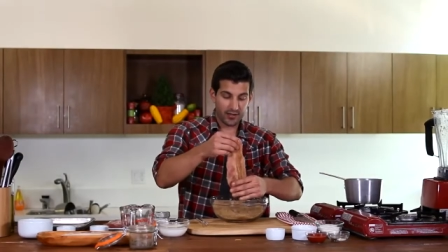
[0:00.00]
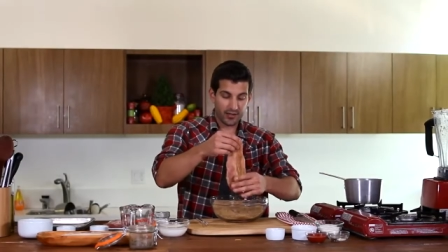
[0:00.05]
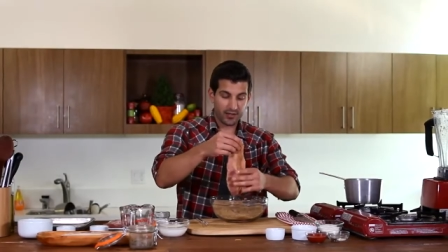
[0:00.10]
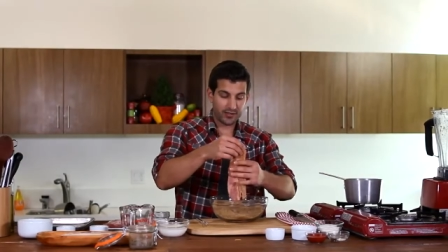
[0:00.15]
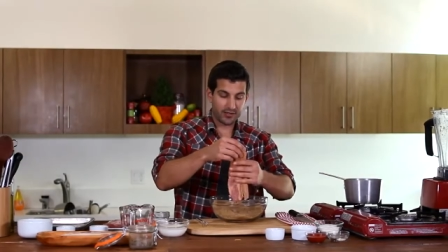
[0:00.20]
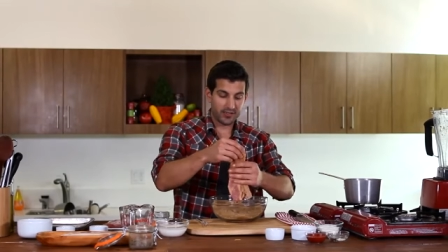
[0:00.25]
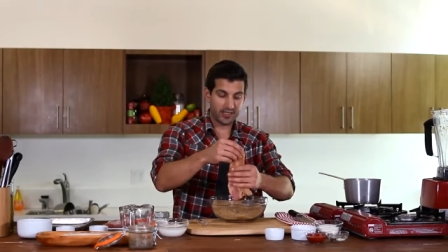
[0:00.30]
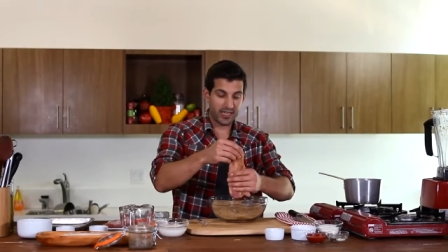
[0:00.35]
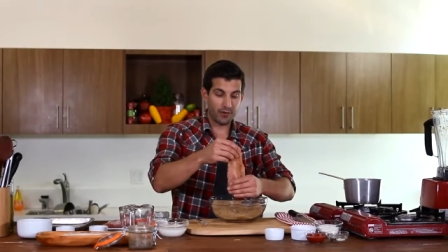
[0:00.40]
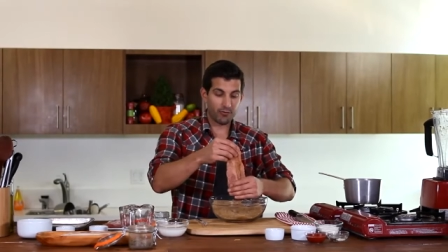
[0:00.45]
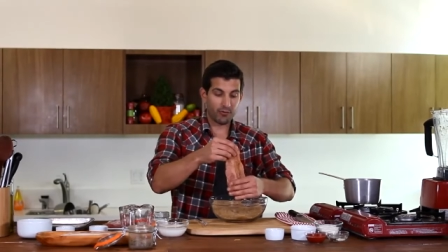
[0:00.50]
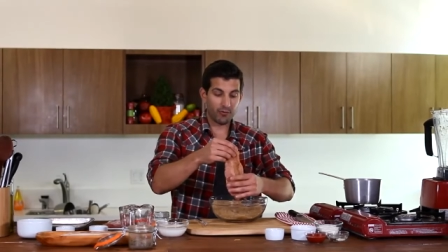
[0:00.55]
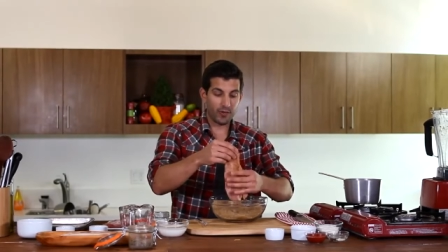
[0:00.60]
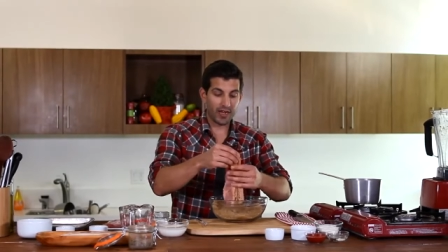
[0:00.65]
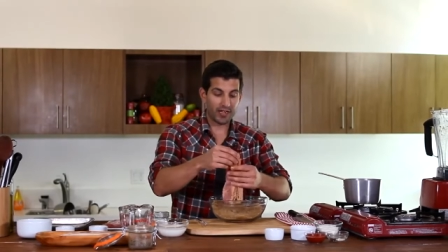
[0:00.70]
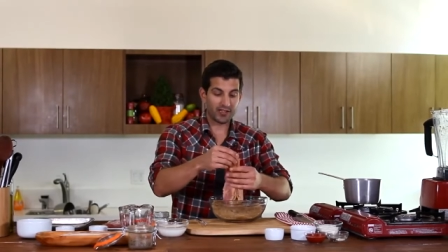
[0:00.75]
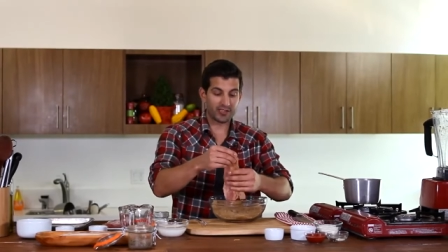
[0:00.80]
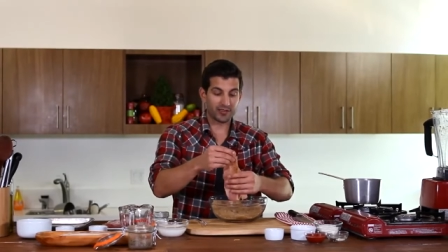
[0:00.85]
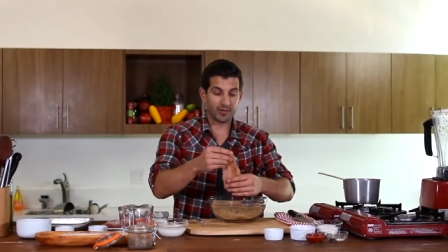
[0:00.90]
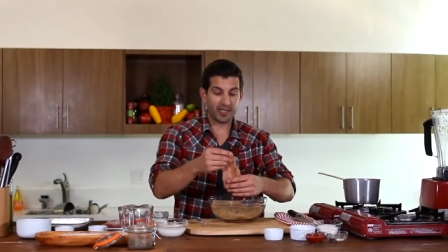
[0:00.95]
Because again, we're
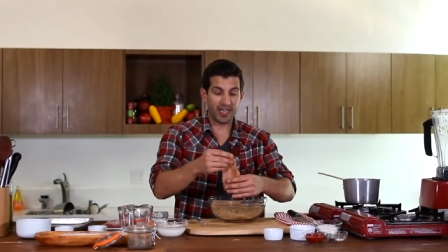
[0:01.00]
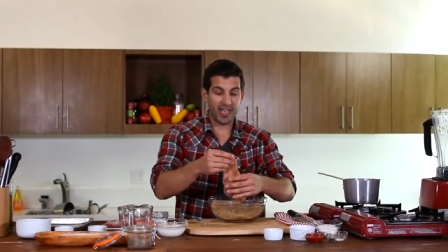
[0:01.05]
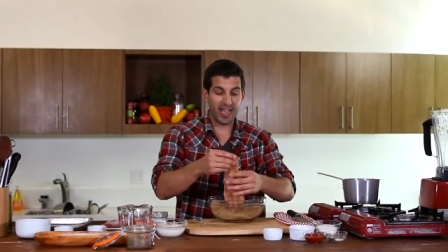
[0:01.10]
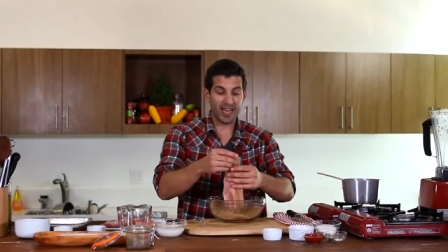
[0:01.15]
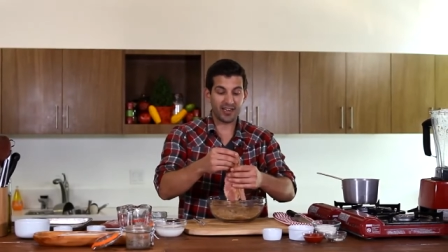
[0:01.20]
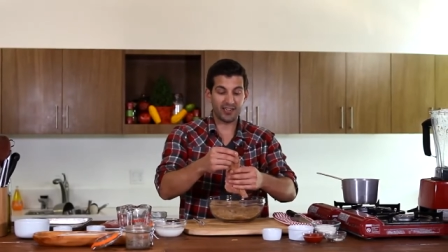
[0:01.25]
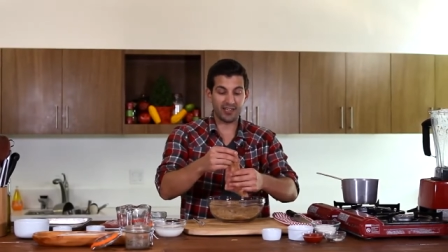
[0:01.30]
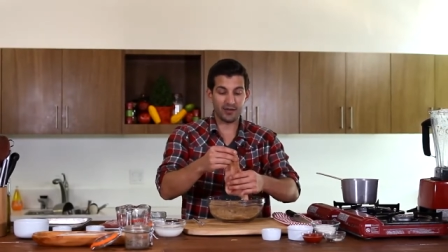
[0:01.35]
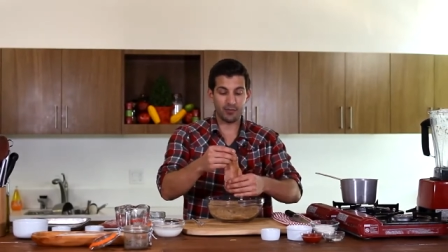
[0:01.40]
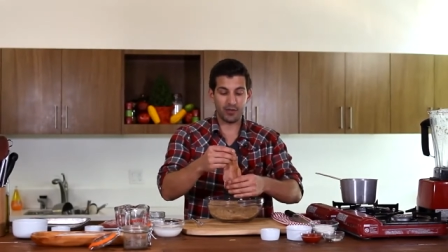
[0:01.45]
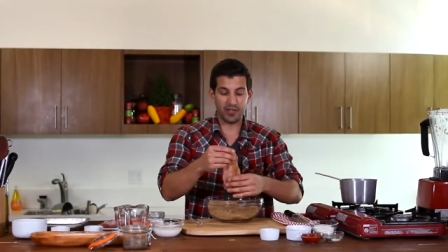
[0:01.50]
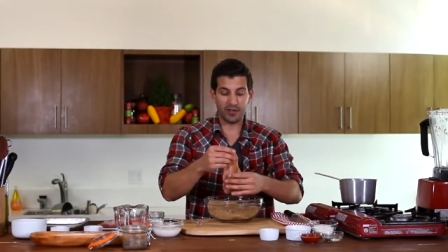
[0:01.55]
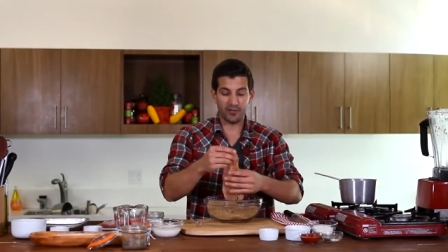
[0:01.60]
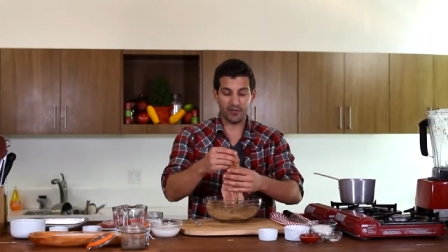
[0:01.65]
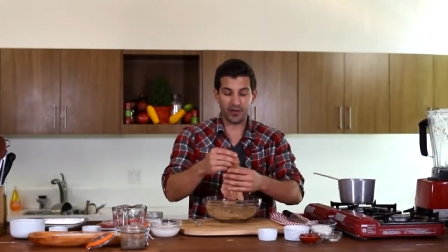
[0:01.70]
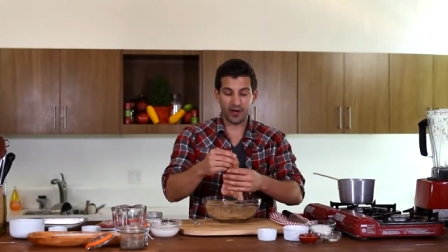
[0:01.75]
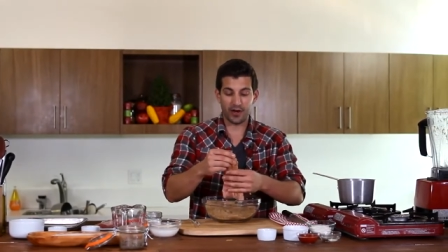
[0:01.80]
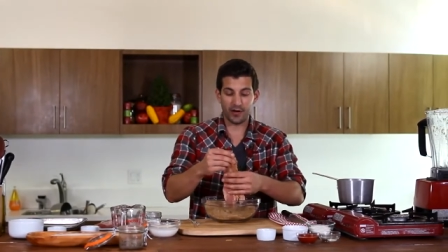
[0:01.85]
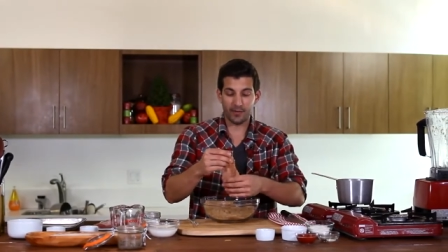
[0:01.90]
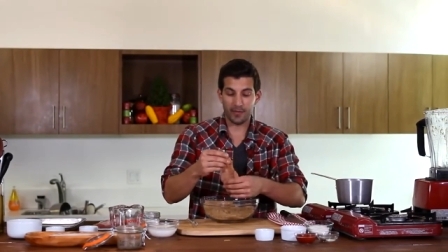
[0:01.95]
making some candied
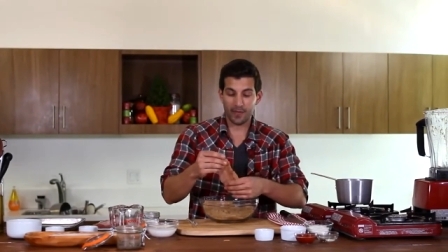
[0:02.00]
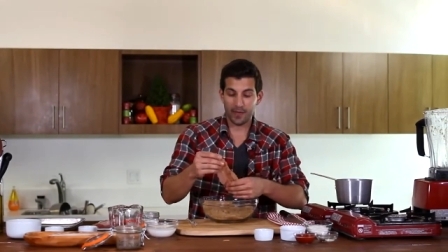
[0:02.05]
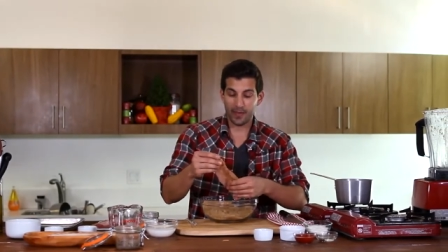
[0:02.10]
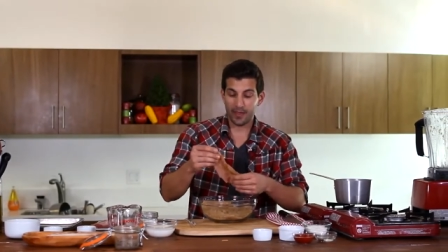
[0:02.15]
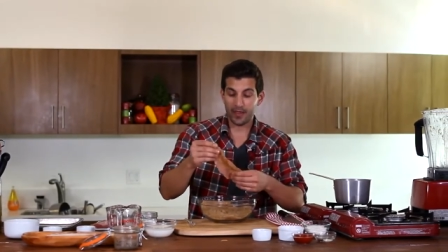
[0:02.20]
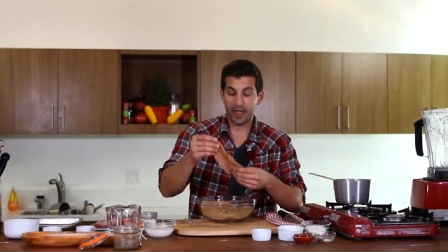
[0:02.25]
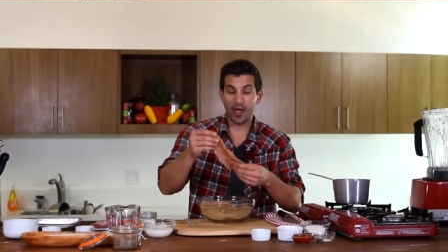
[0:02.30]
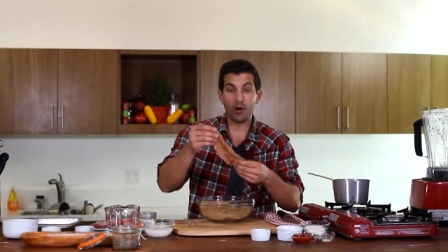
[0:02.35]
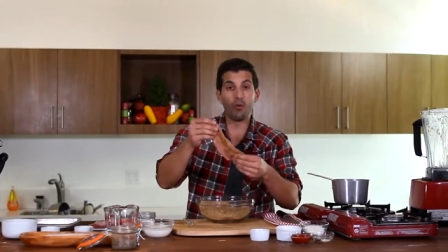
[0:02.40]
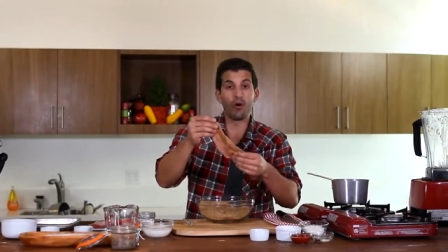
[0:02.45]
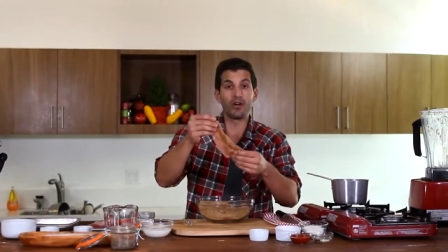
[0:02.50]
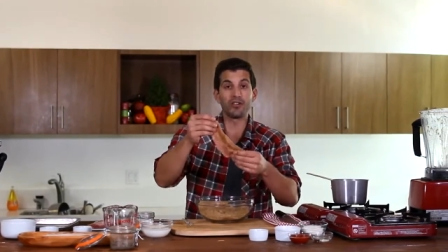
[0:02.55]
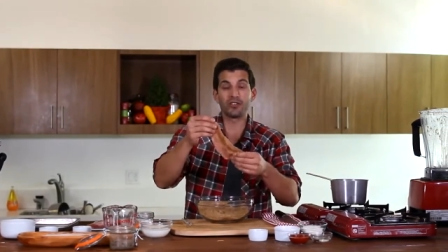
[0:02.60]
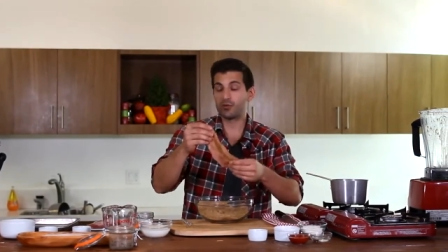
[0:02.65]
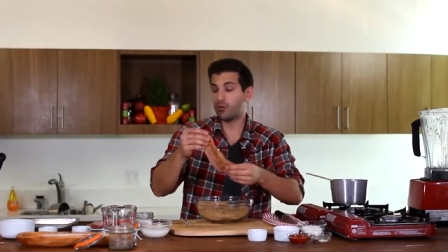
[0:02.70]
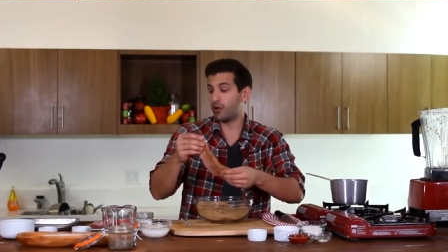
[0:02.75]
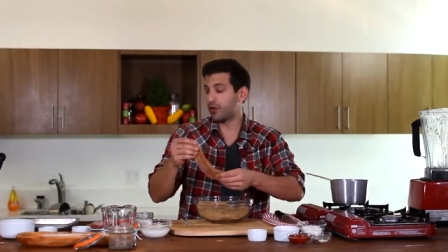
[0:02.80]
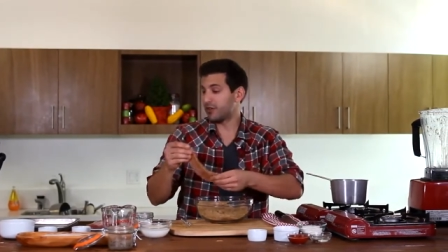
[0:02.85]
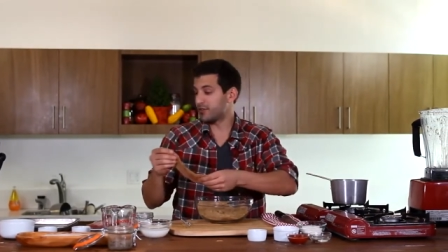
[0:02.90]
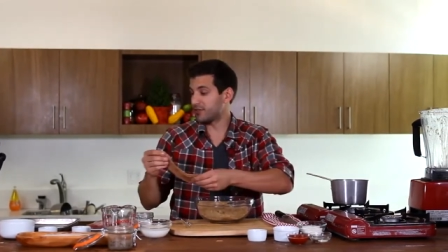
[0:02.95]
beef here. Now
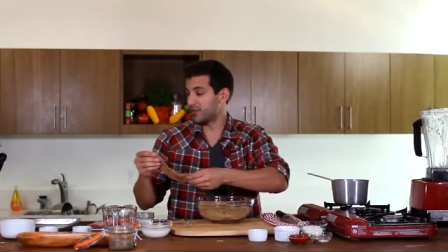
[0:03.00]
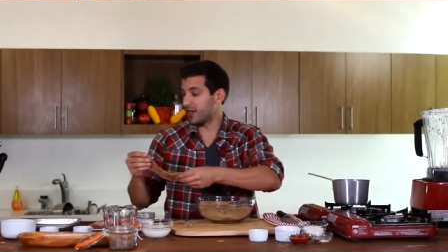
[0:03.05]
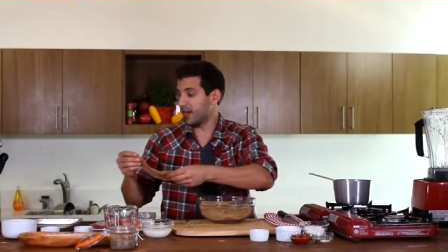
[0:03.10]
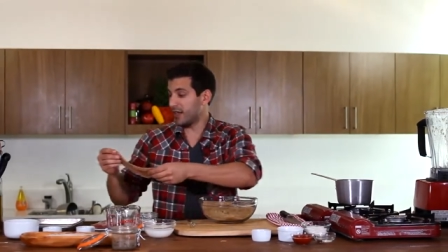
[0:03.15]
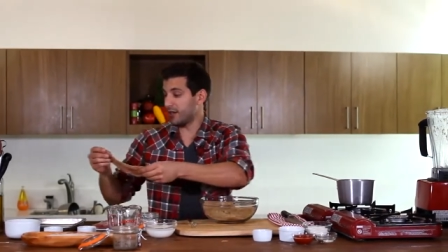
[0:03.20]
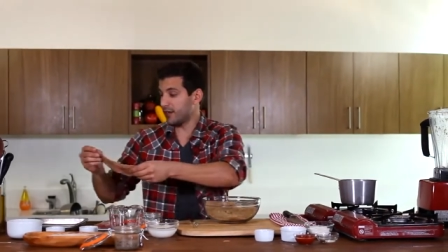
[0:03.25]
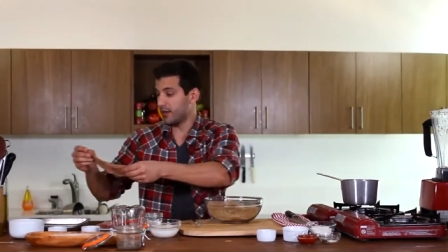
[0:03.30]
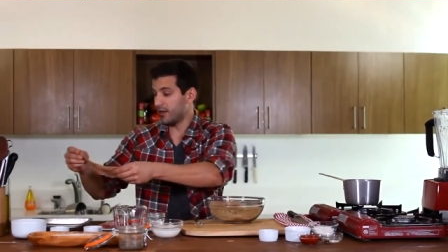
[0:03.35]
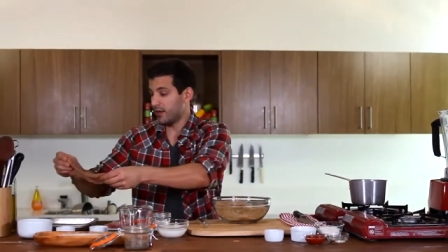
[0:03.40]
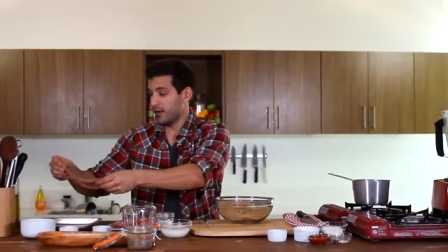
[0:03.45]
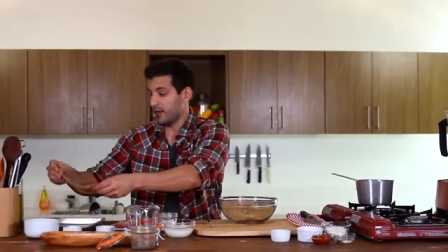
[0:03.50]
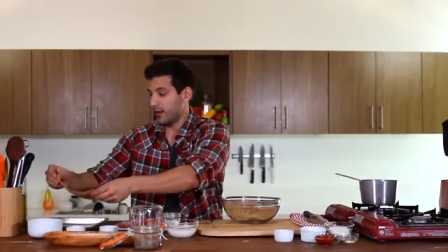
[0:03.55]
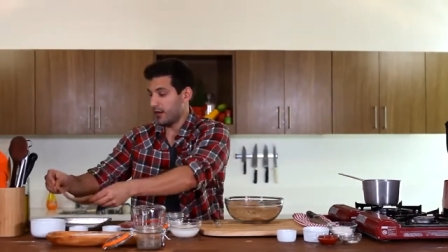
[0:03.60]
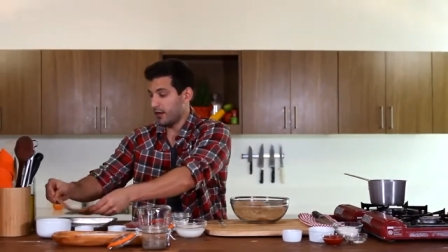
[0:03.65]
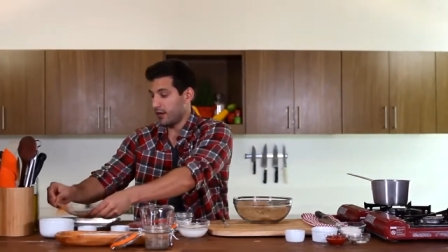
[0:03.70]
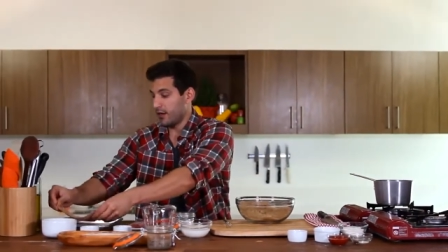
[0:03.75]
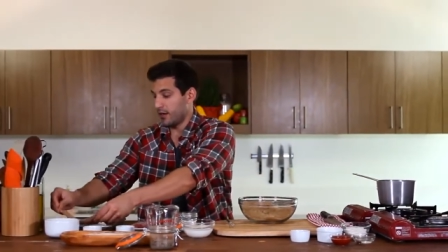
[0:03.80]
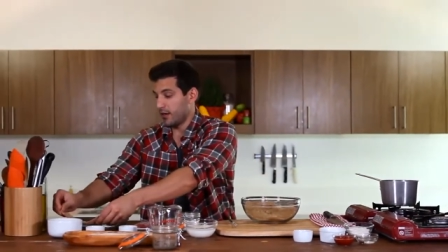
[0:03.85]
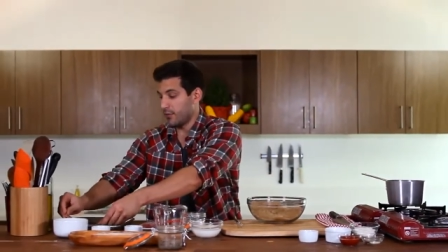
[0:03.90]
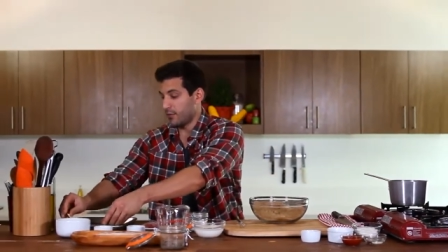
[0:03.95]
once one is done,
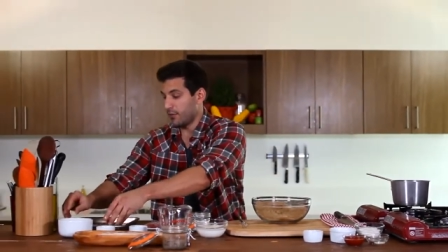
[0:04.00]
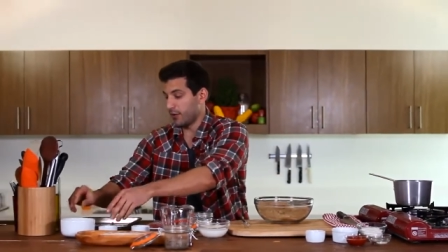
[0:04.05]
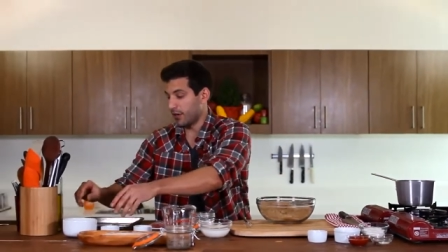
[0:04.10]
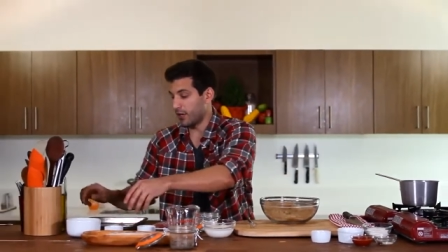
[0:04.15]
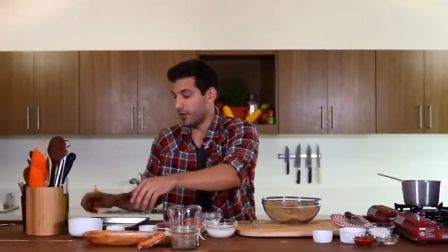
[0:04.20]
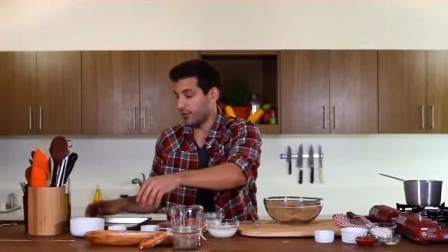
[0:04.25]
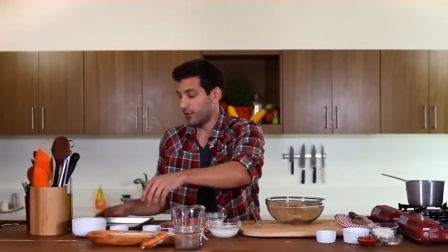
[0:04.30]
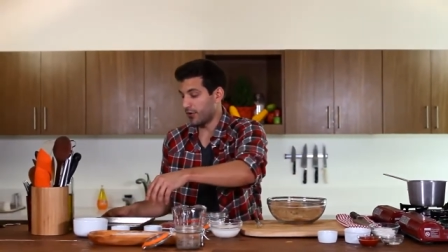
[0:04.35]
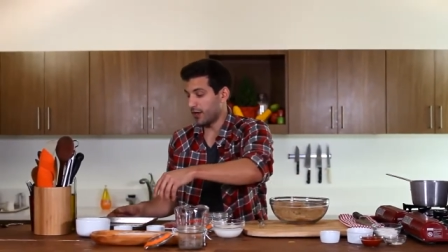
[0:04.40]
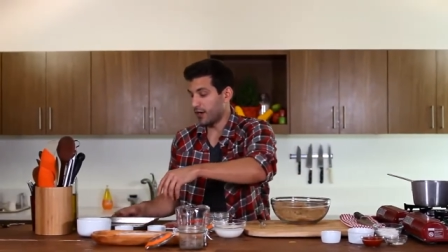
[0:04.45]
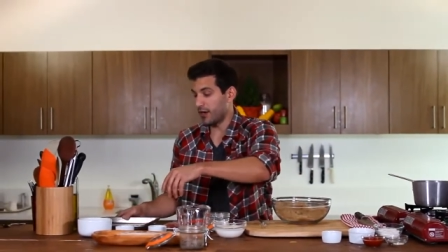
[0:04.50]
you're going to bring it over